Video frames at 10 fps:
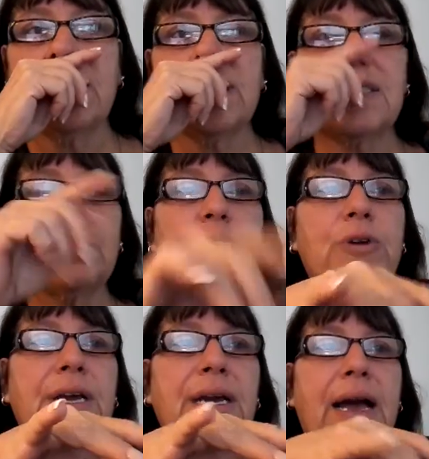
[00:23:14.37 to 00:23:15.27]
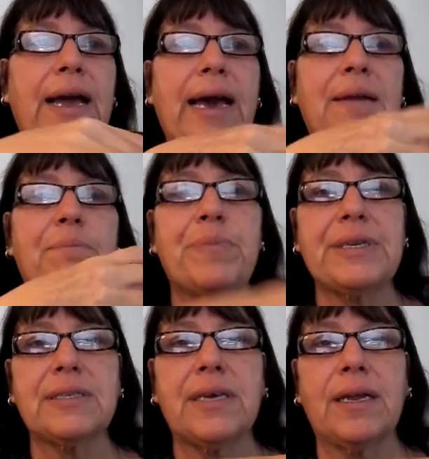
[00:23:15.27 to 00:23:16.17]
This morning I had a
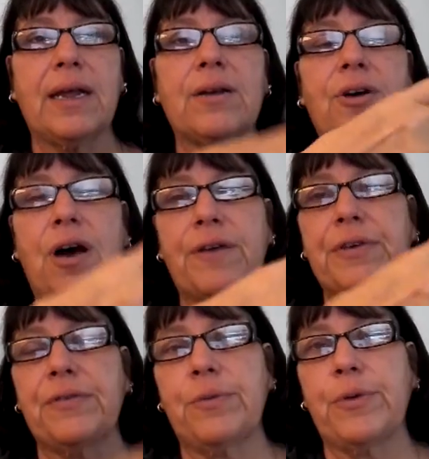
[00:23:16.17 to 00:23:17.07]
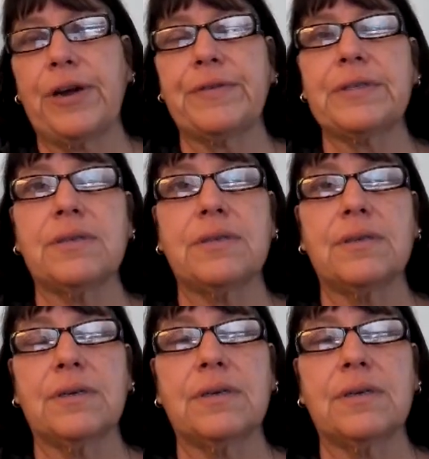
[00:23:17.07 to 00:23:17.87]
biscuit and coffee for breakfast.